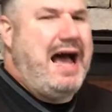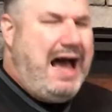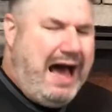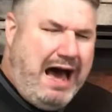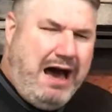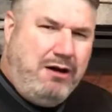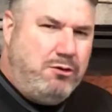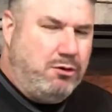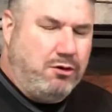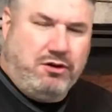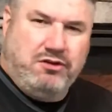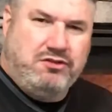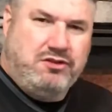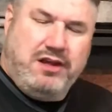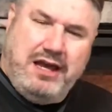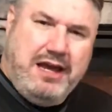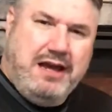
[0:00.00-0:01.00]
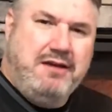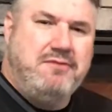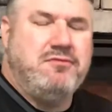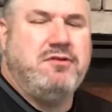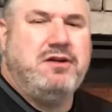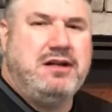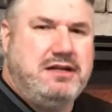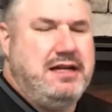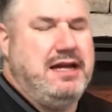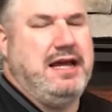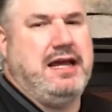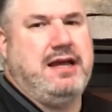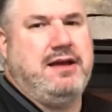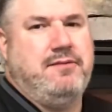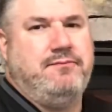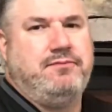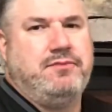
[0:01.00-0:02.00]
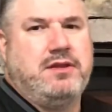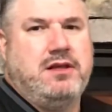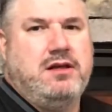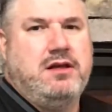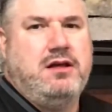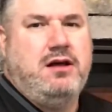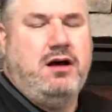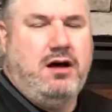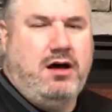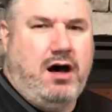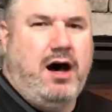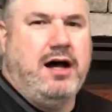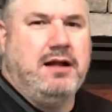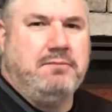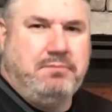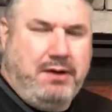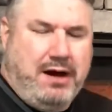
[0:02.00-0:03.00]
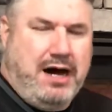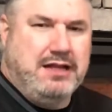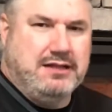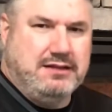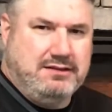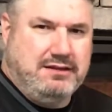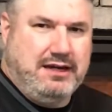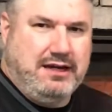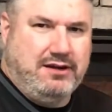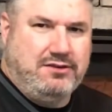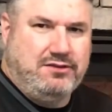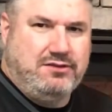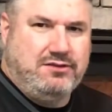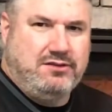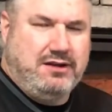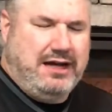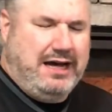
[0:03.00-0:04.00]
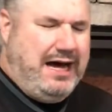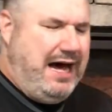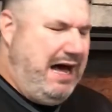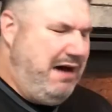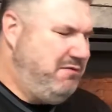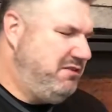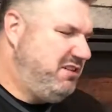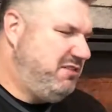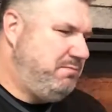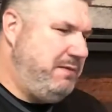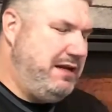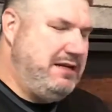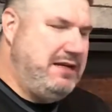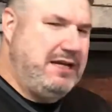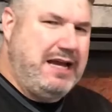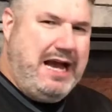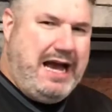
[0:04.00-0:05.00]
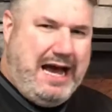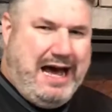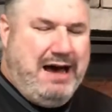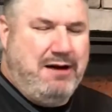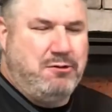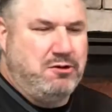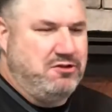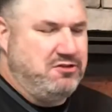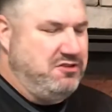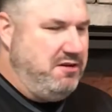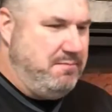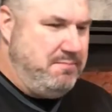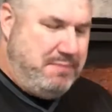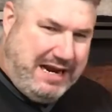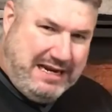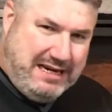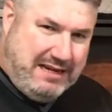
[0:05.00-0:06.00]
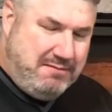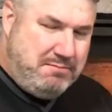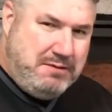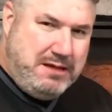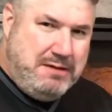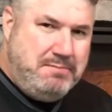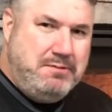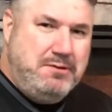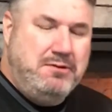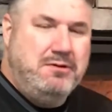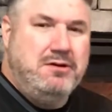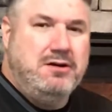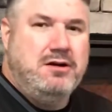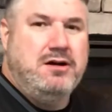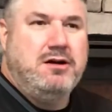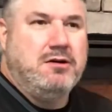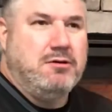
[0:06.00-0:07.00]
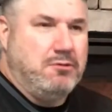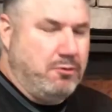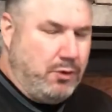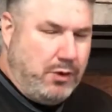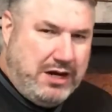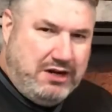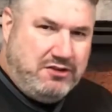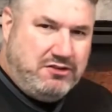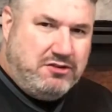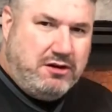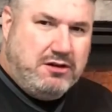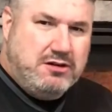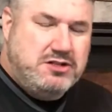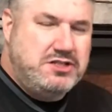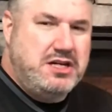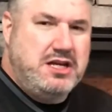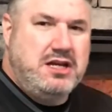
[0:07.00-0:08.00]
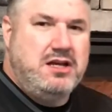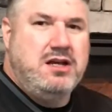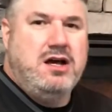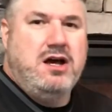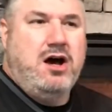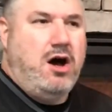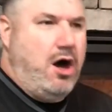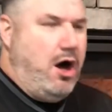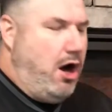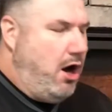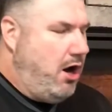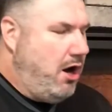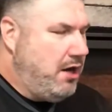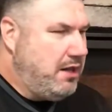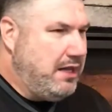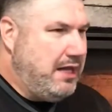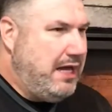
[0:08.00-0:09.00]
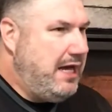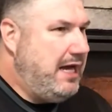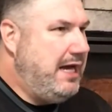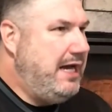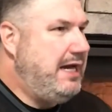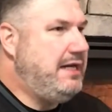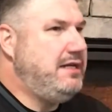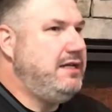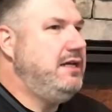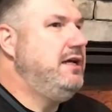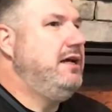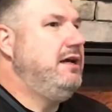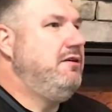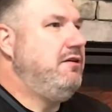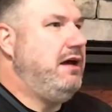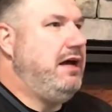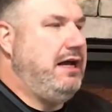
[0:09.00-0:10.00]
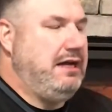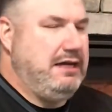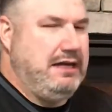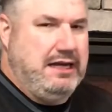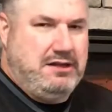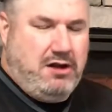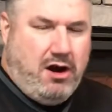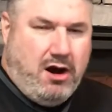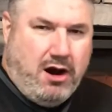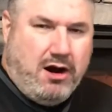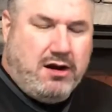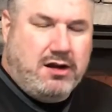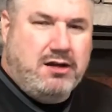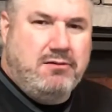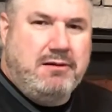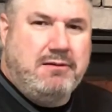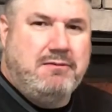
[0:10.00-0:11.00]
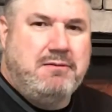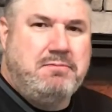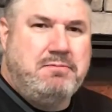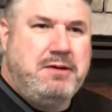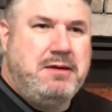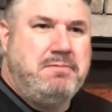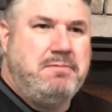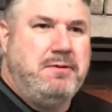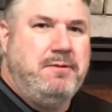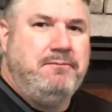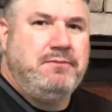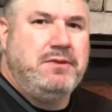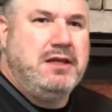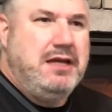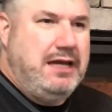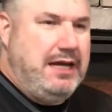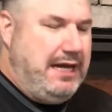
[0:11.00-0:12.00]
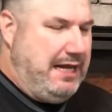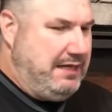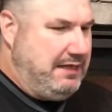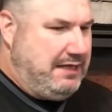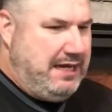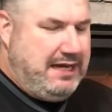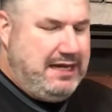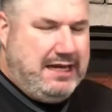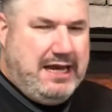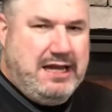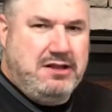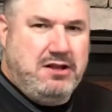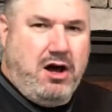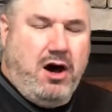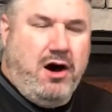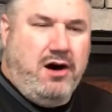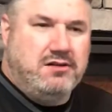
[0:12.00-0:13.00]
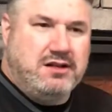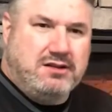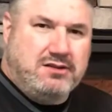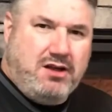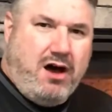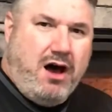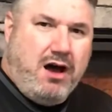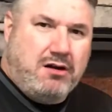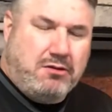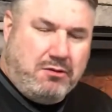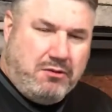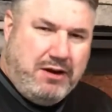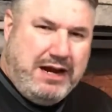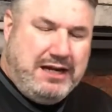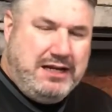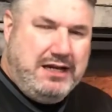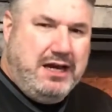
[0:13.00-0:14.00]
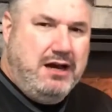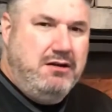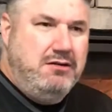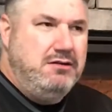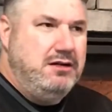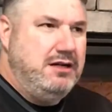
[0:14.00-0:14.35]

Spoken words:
hours every day on politics. I was spending hours debating people, researching online, and arguing with people, and getting into all the talk radio.